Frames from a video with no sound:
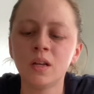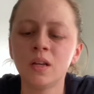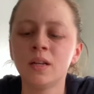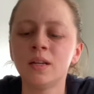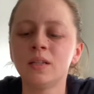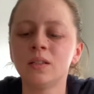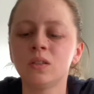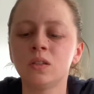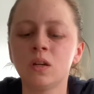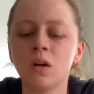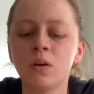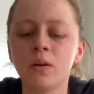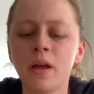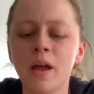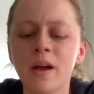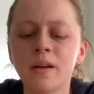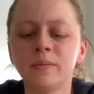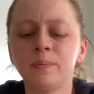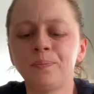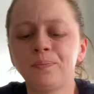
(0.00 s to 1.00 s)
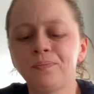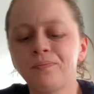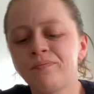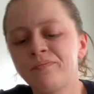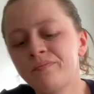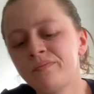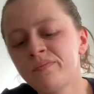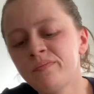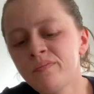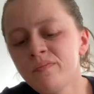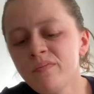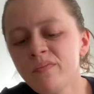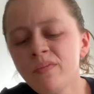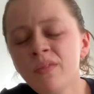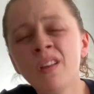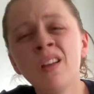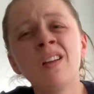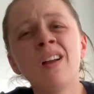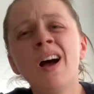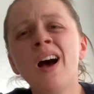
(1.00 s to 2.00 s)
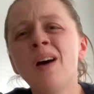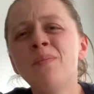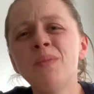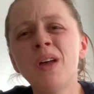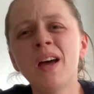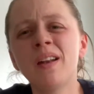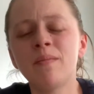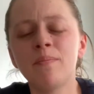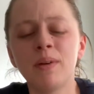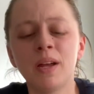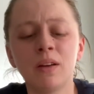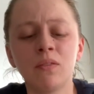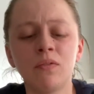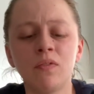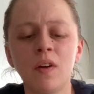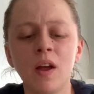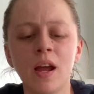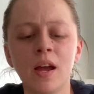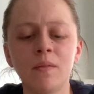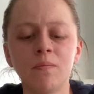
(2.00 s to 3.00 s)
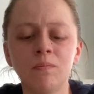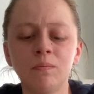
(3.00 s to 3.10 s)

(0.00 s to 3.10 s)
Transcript: So yeah, I'm not a big fan.